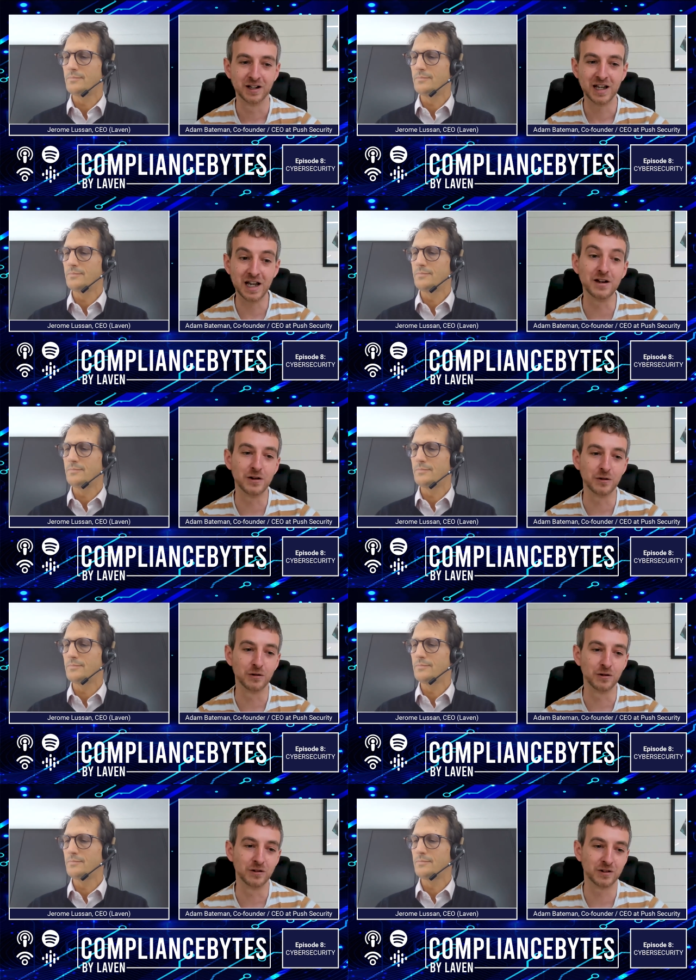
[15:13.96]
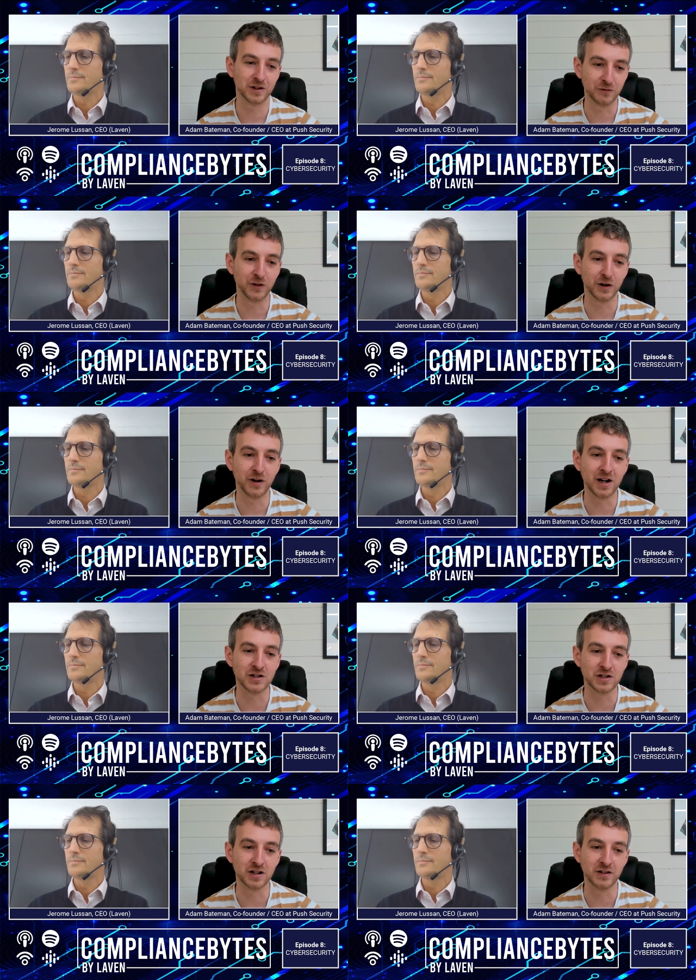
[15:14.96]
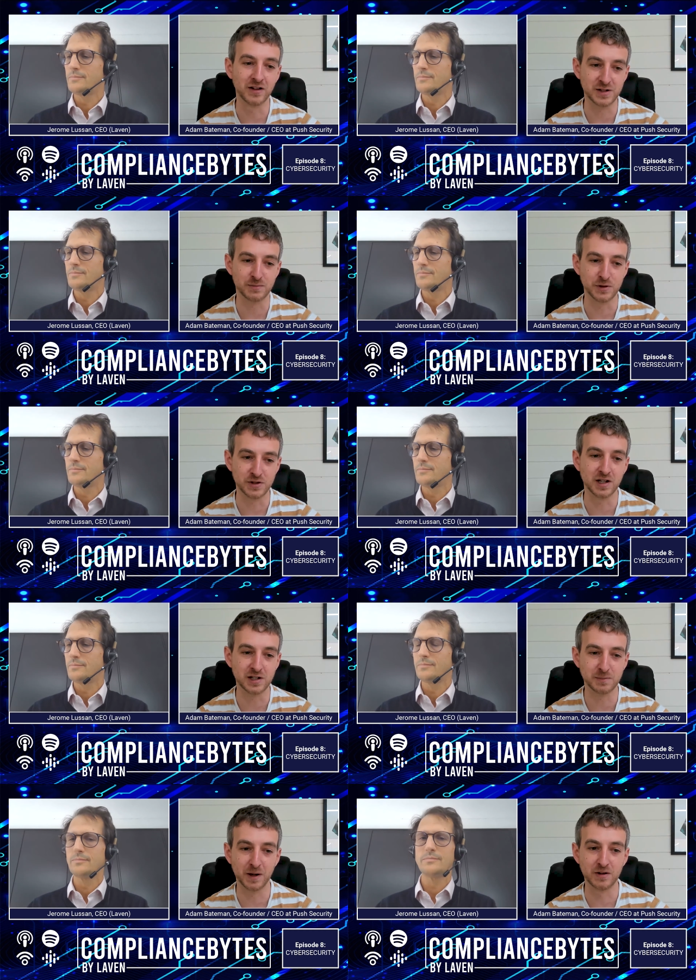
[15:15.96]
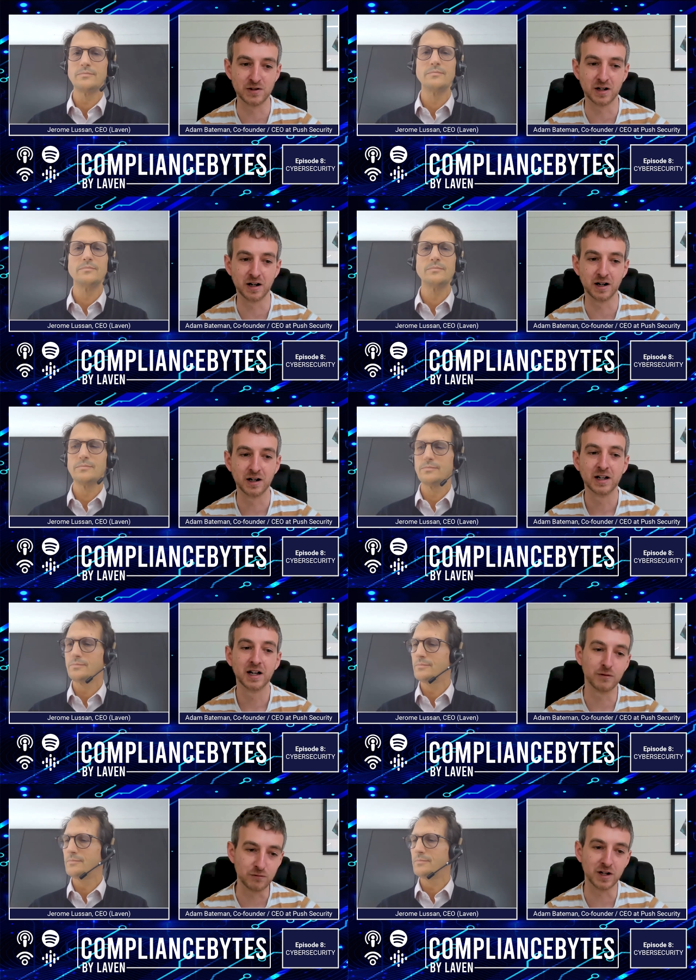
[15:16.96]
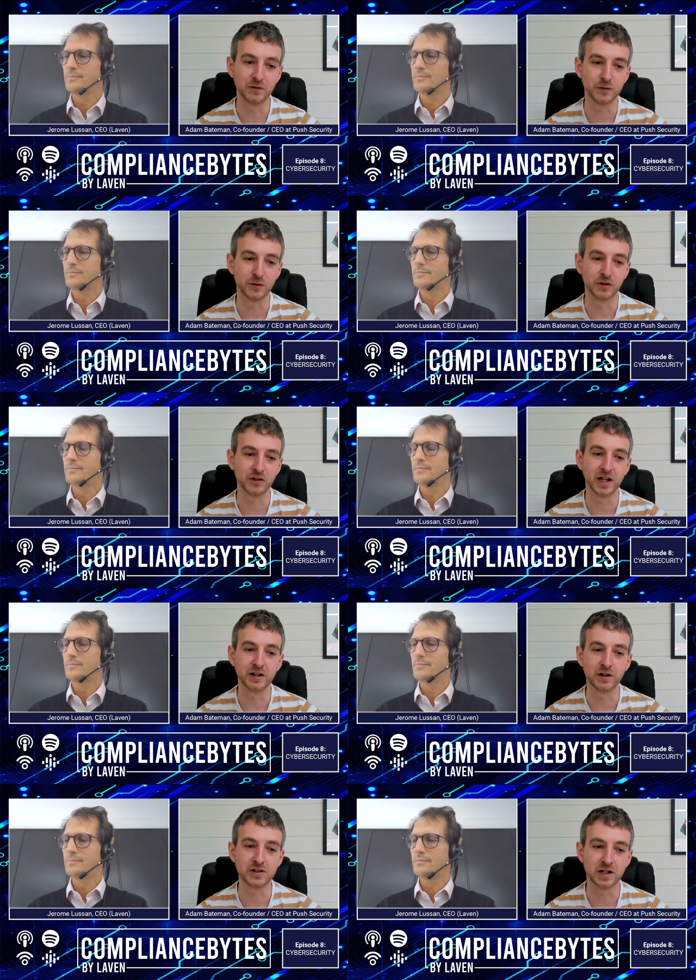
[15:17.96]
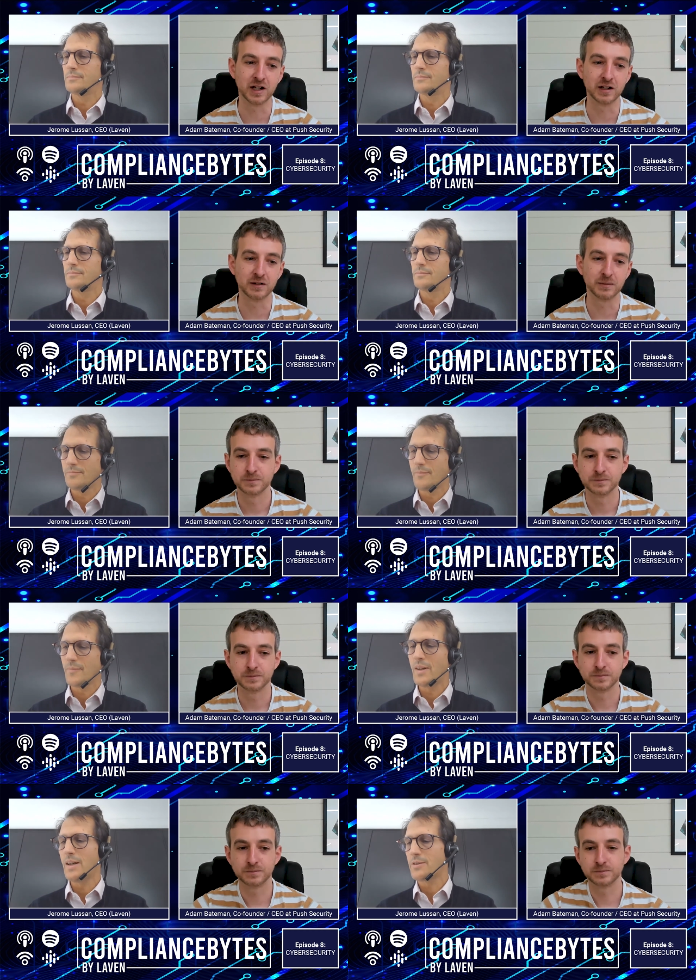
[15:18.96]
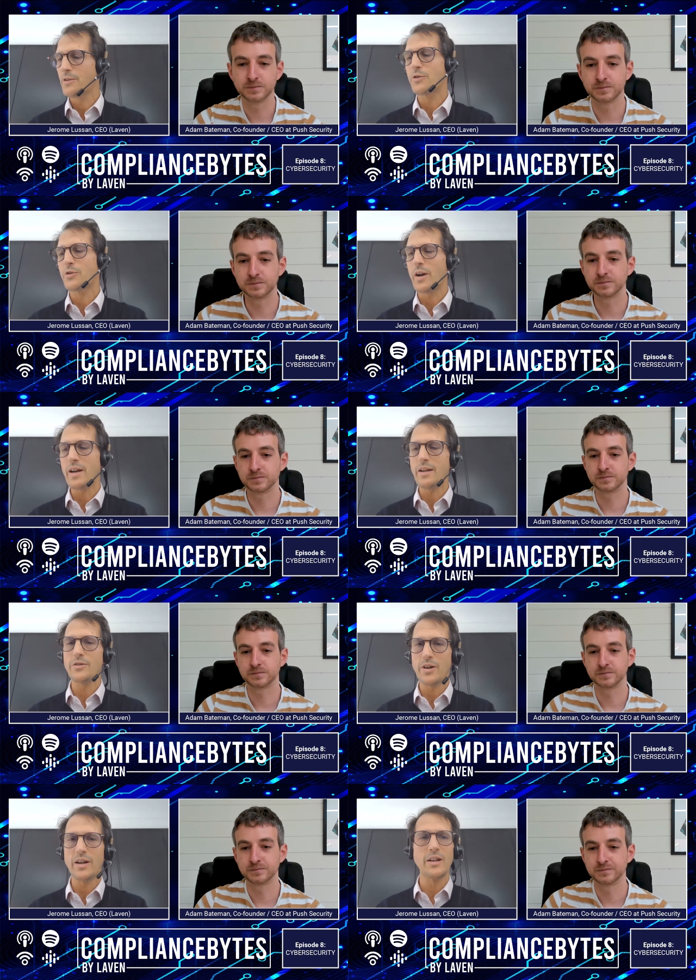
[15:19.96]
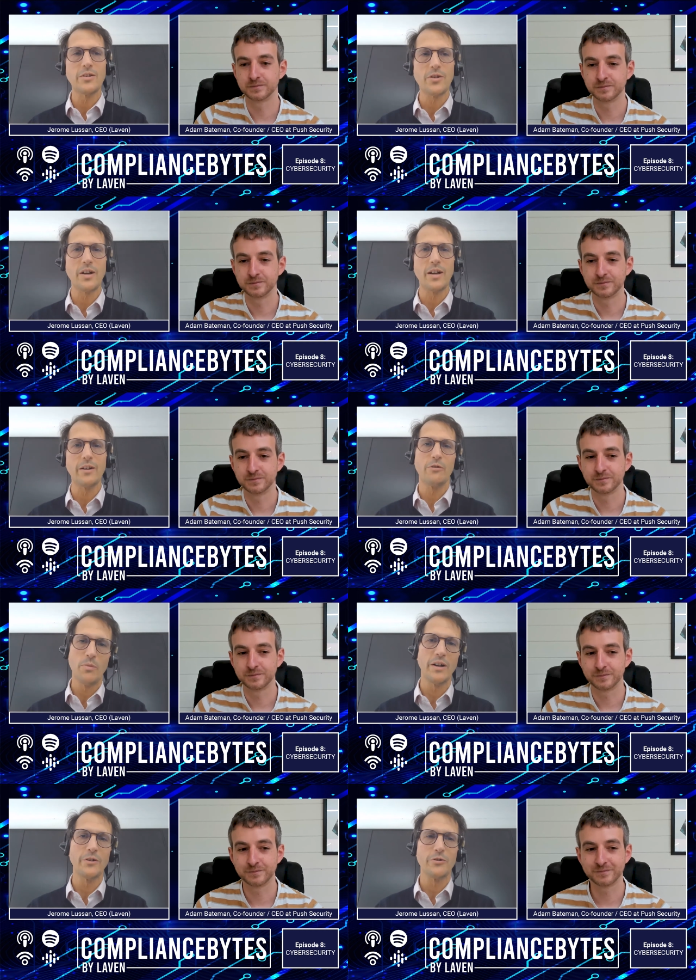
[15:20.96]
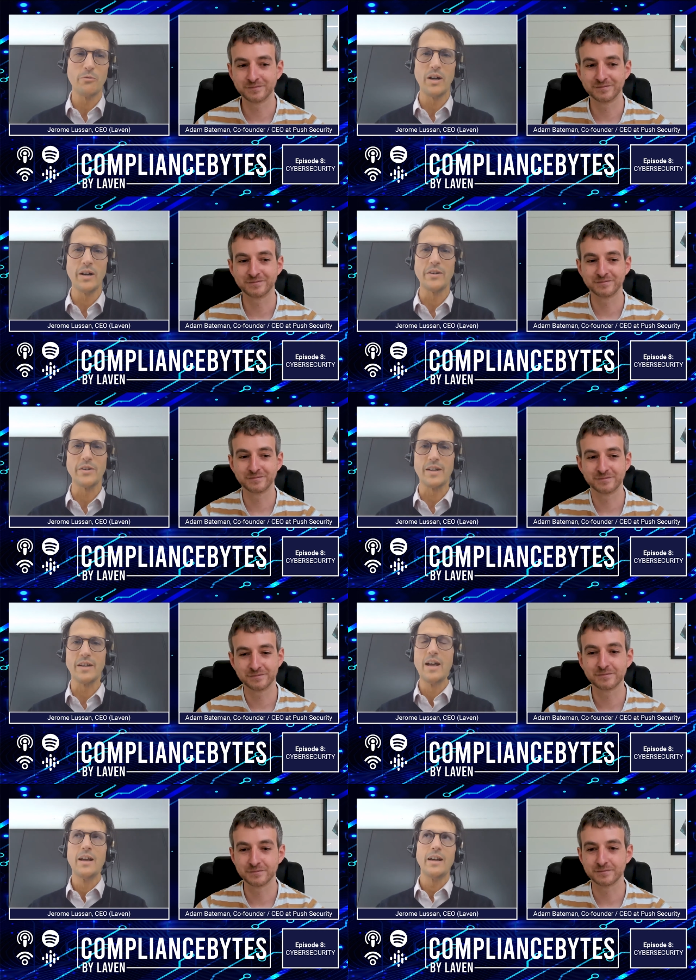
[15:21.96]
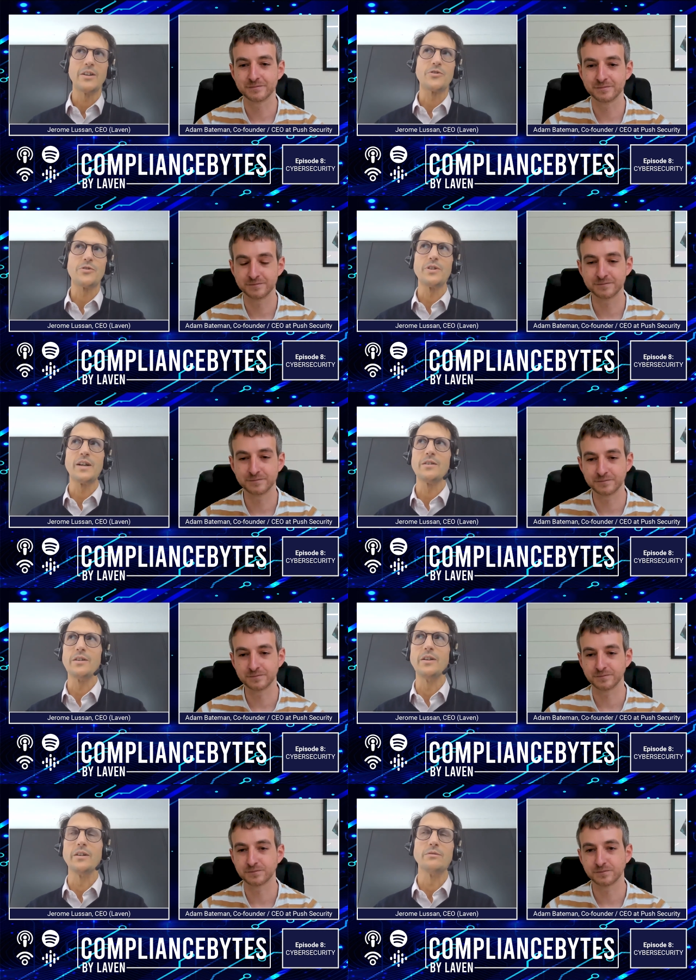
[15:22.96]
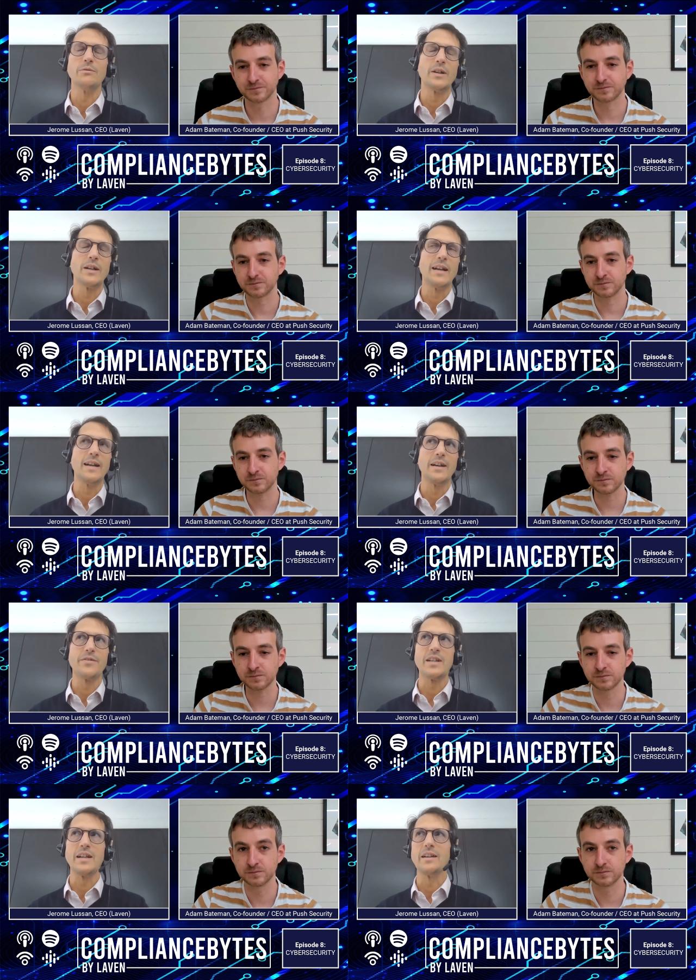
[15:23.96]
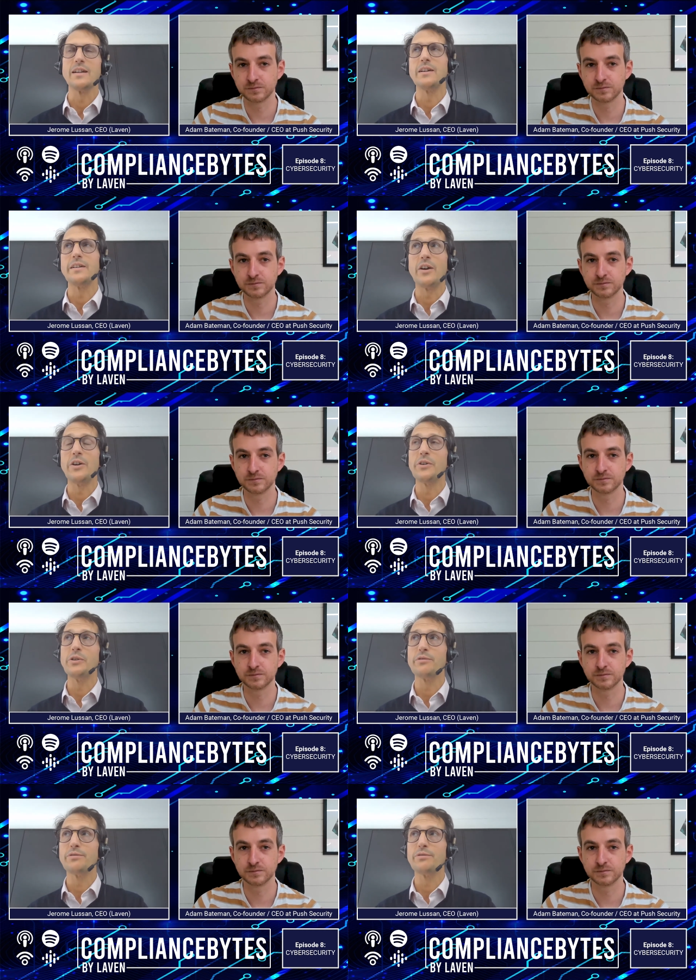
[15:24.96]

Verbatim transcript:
Speaker 1: in your configuration and this was the exposure and it reinforces that knowledge again
Speaker 2: yeah so training training training reminders reminders and it's true that you know we clearly have seen and heard